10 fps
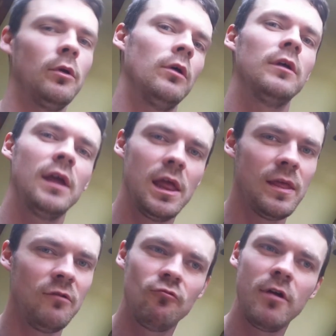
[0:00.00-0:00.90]
But
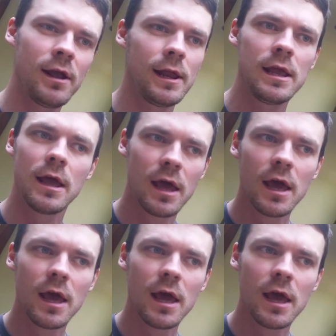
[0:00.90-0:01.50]
they really